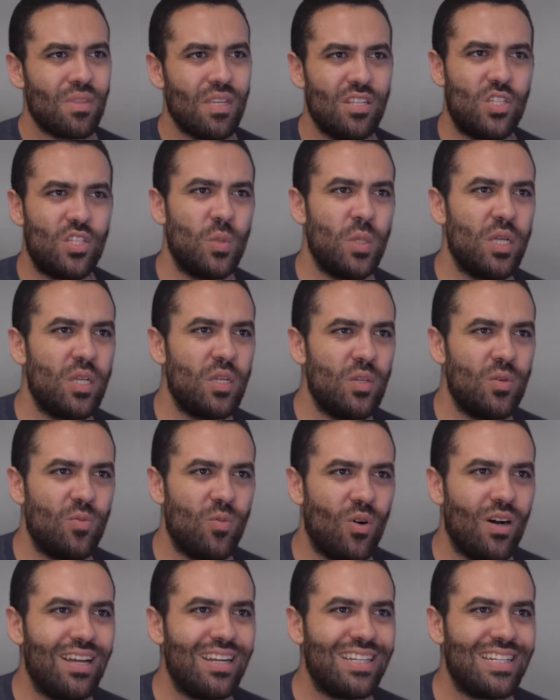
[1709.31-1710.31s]
Do we
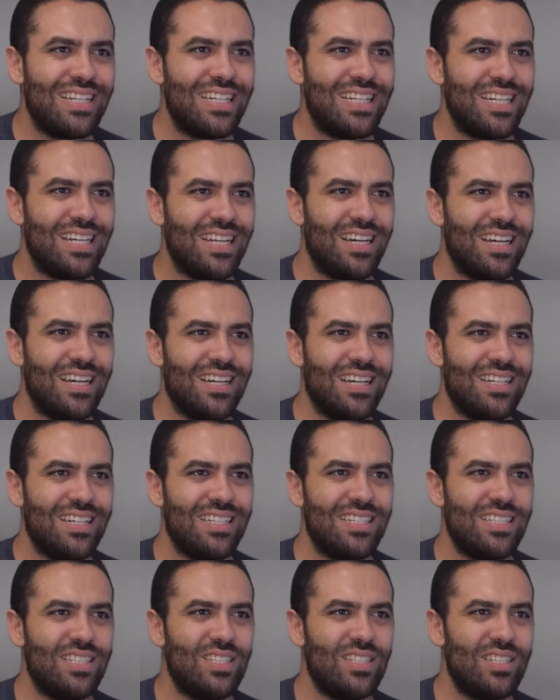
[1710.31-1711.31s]
want uh,
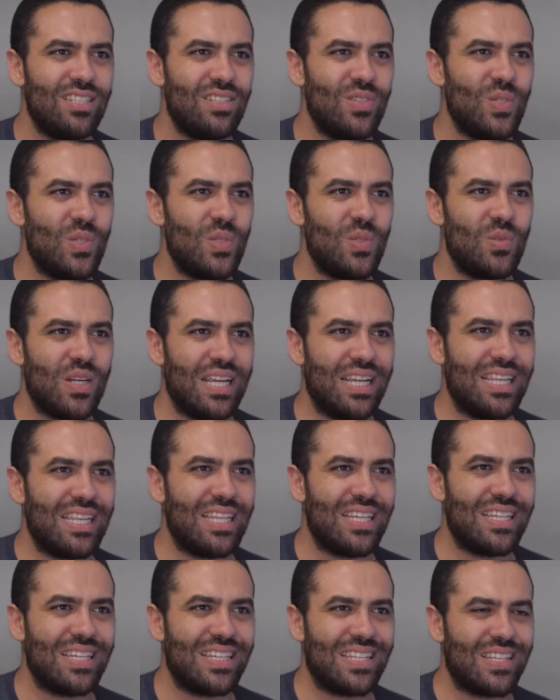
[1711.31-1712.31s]
right
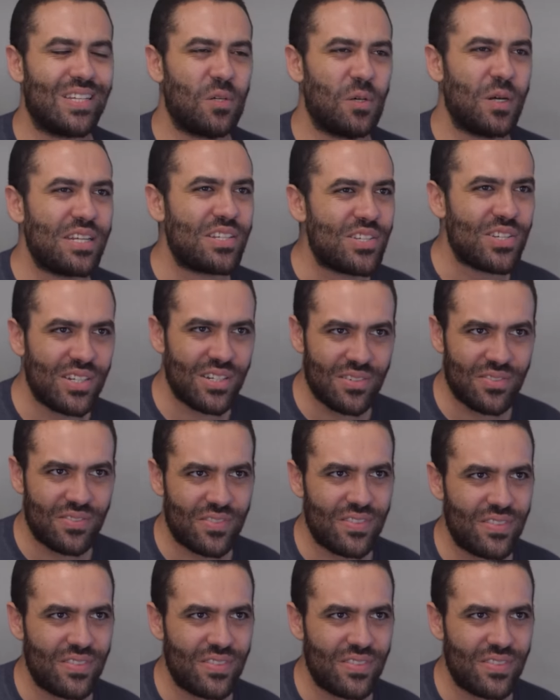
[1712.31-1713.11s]
the the question of